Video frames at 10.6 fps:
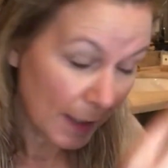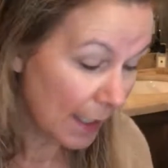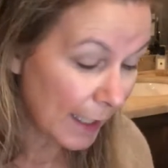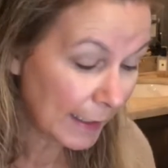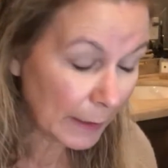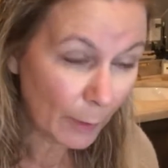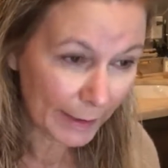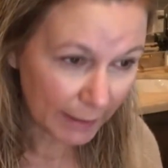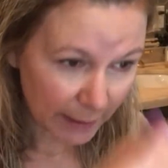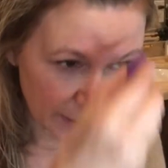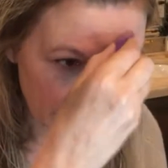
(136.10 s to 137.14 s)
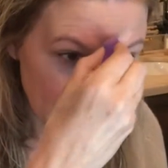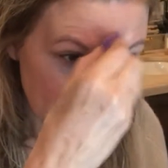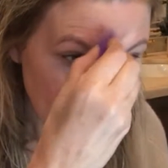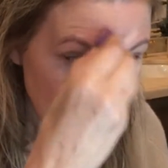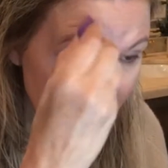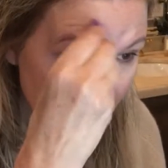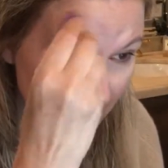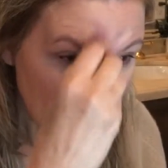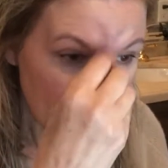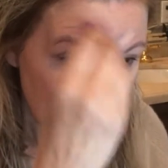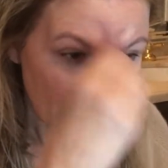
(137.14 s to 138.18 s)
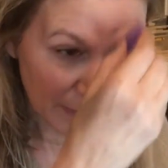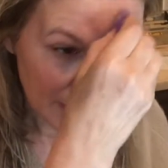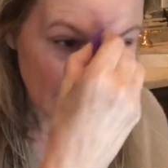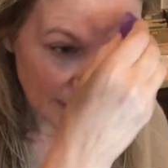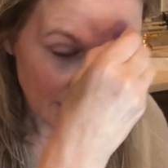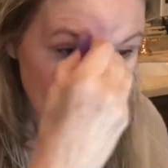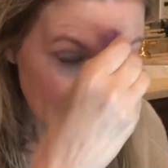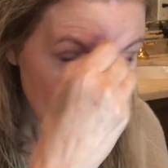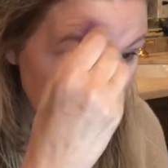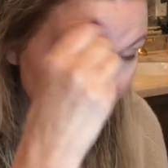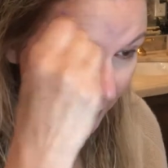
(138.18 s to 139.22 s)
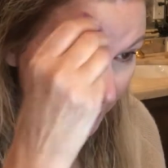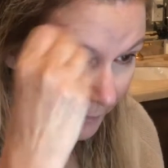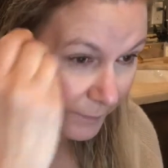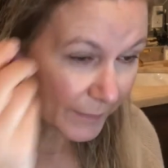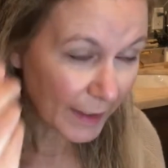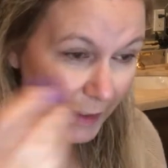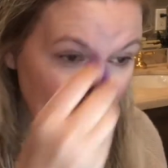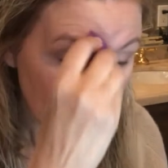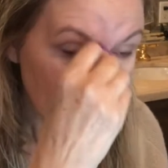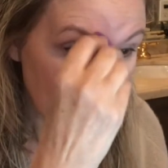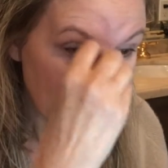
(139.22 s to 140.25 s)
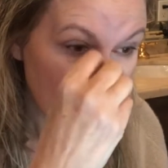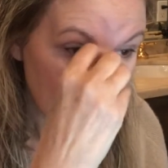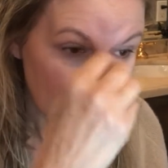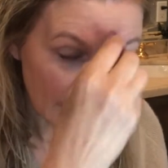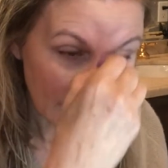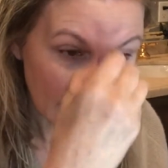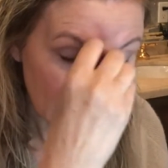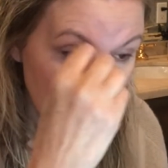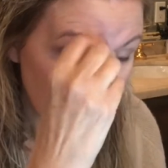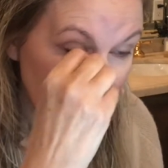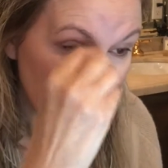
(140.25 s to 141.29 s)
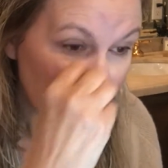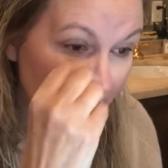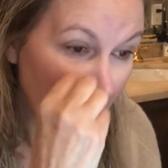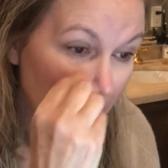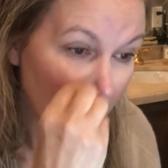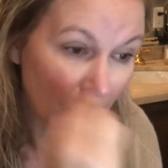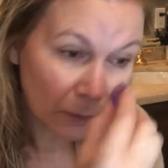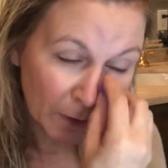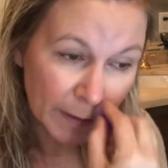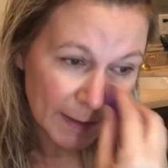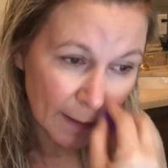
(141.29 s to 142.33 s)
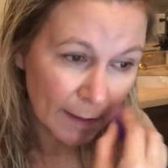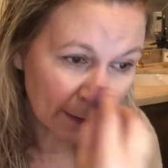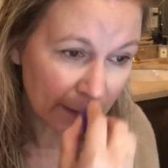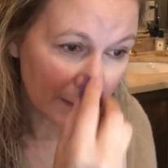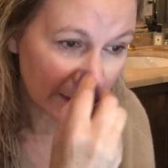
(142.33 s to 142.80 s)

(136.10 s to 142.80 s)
Anyone can use this, but these help make you even out all the dark